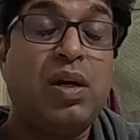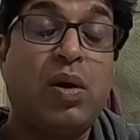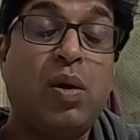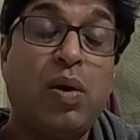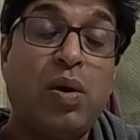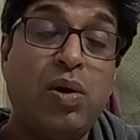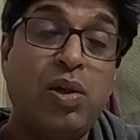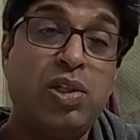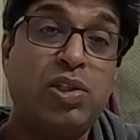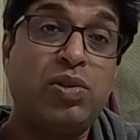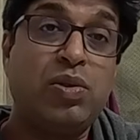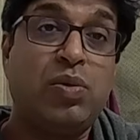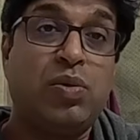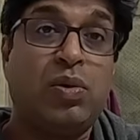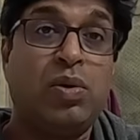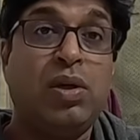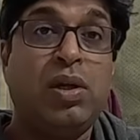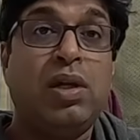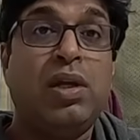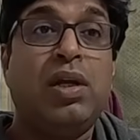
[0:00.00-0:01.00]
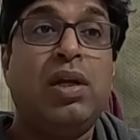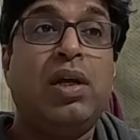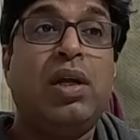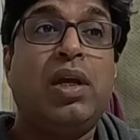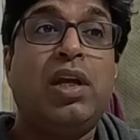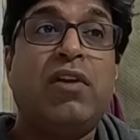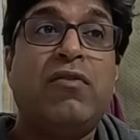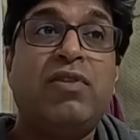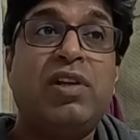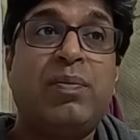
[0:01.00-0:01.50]
Also,
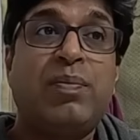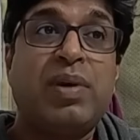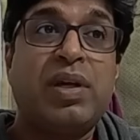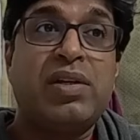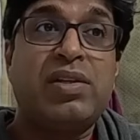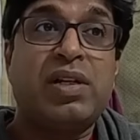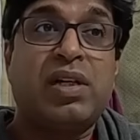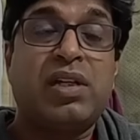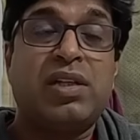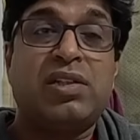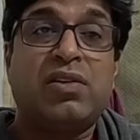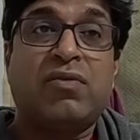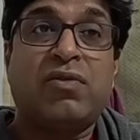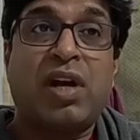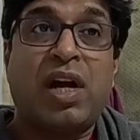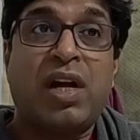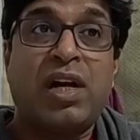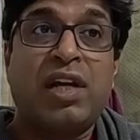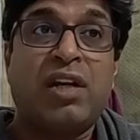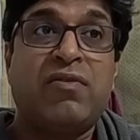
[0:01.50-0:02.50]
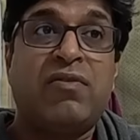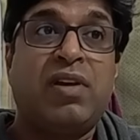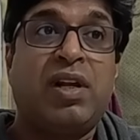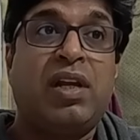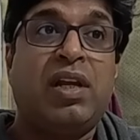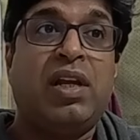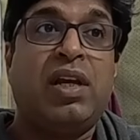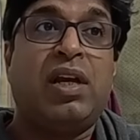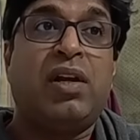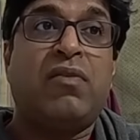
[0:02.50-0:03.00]
if the patient is of cardiac
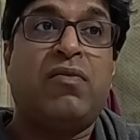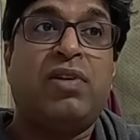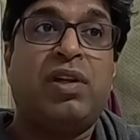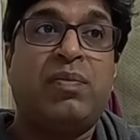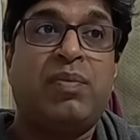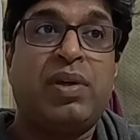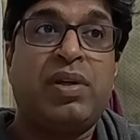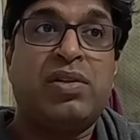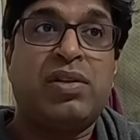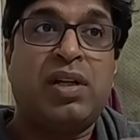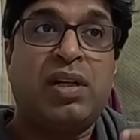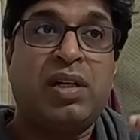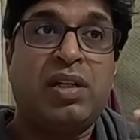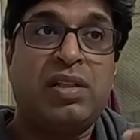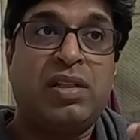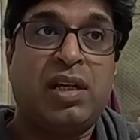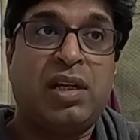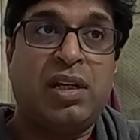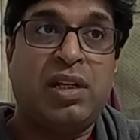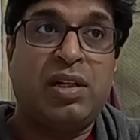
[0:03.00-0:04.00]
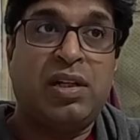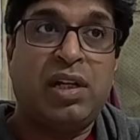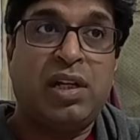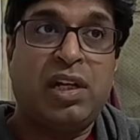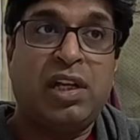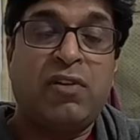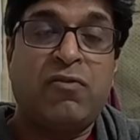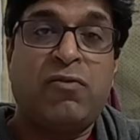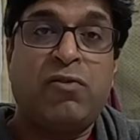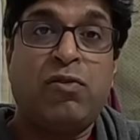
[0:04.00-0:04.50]
failure, if the patient is
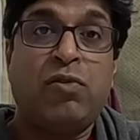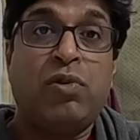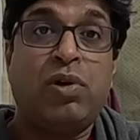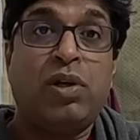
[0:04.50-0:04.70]
retaining fluid,